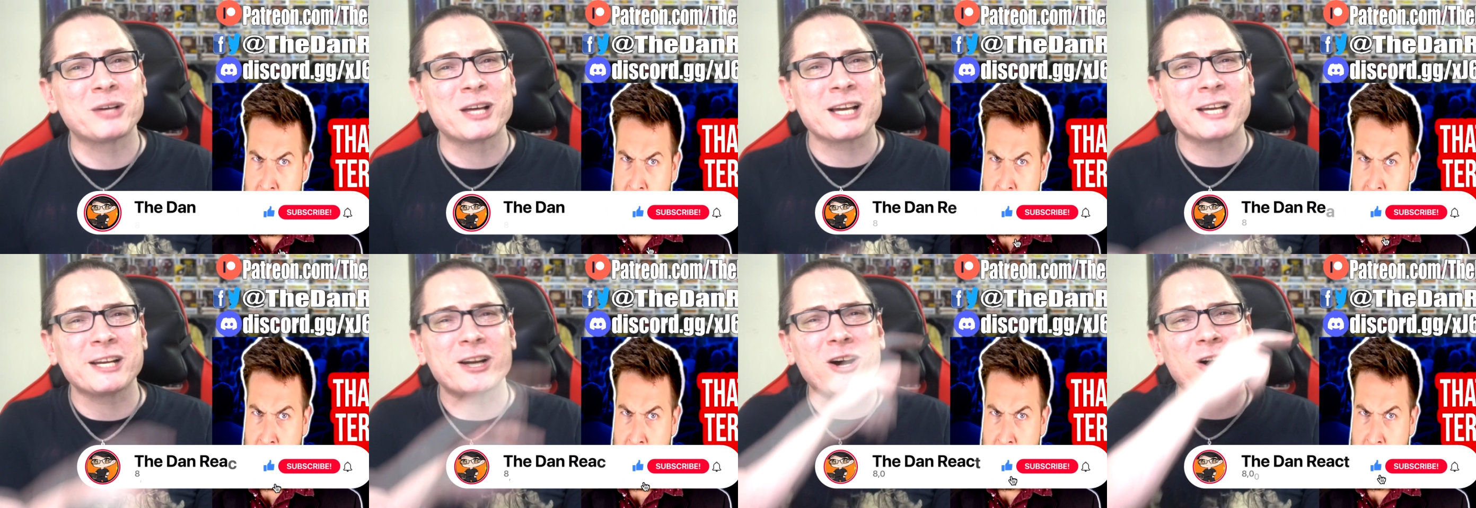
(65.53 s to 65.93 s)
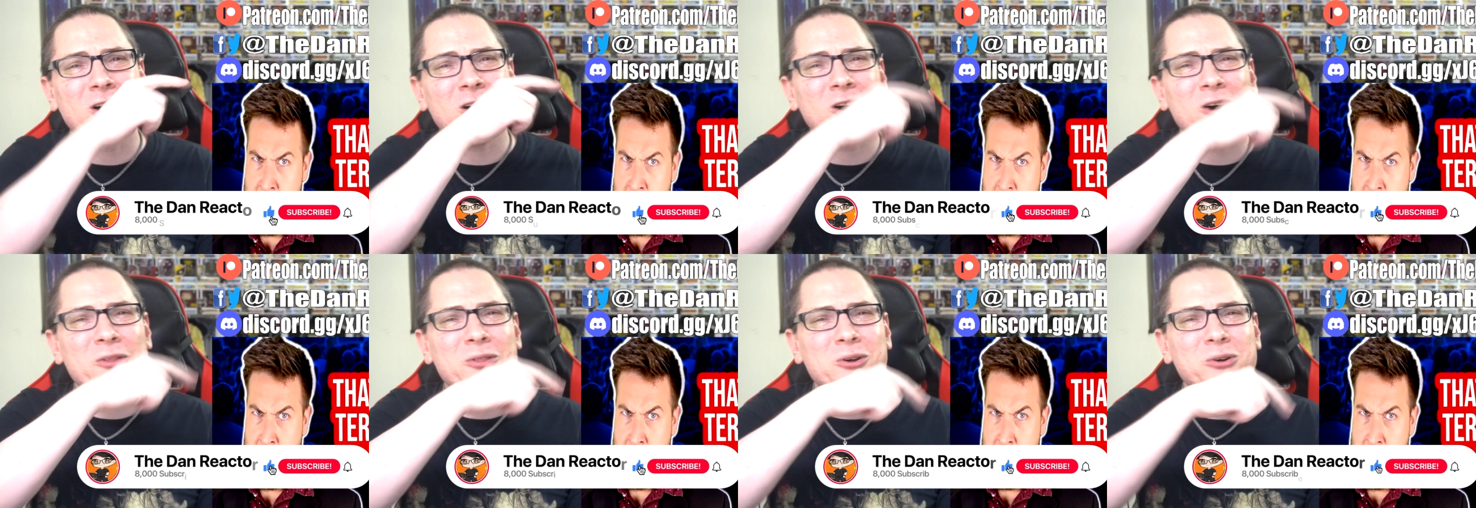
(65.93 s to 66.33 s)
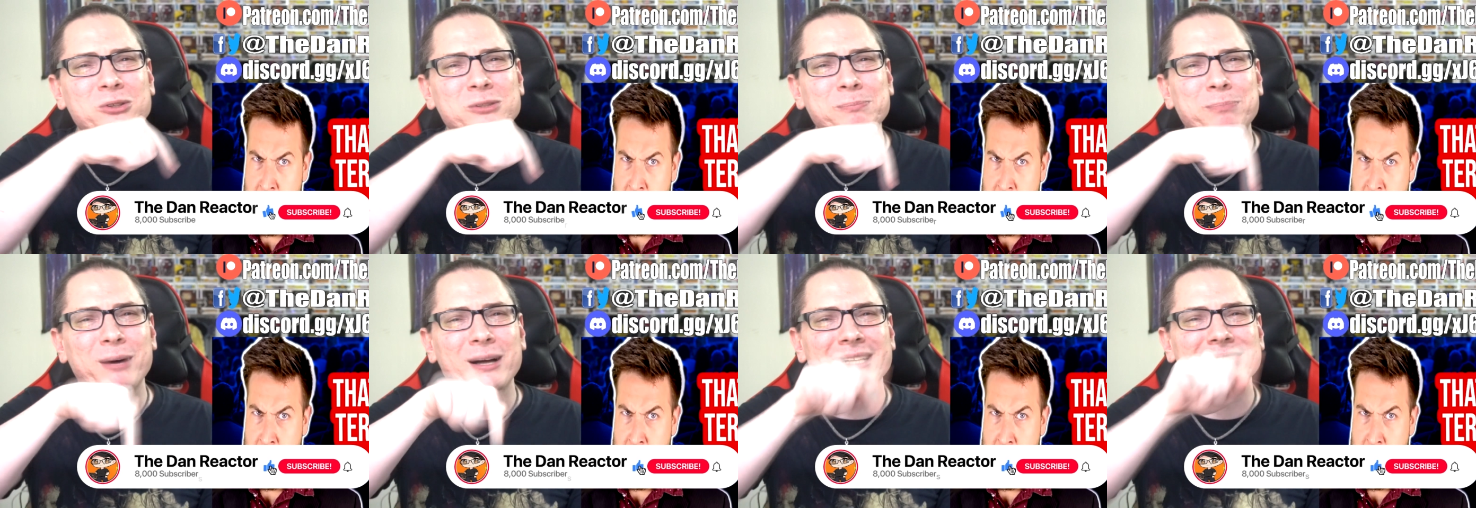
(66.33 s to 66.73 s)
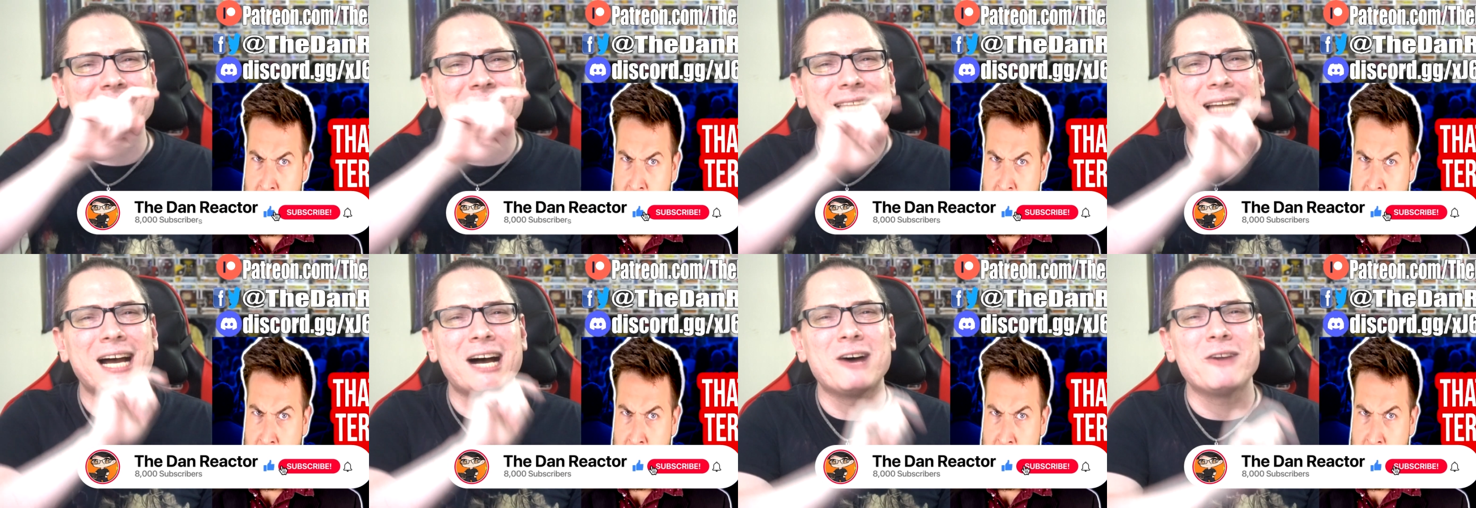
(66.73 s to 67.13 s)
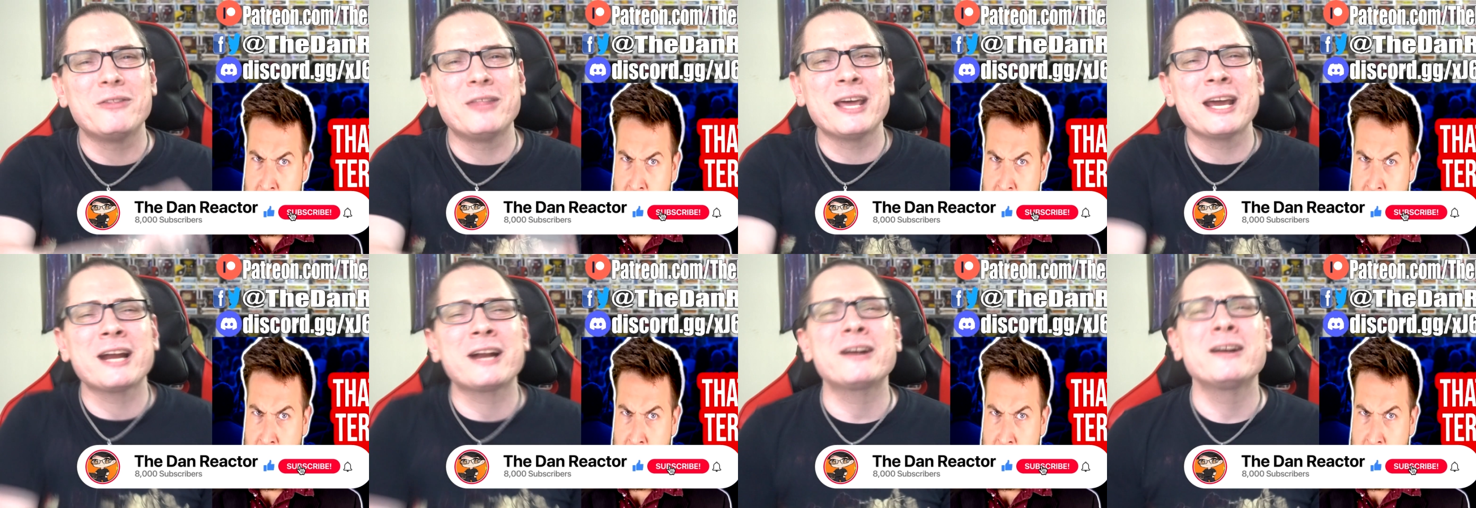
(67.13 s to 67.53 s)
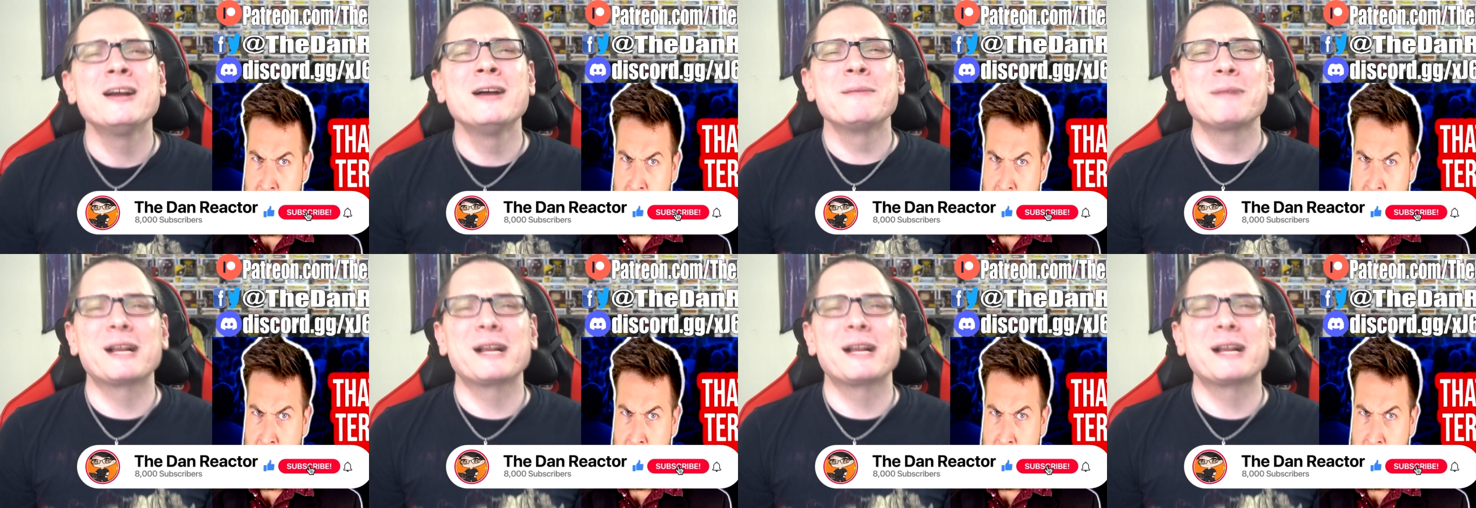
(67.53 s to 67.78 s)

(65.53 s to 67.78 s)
Speaker 1: clicking all those buttons down there,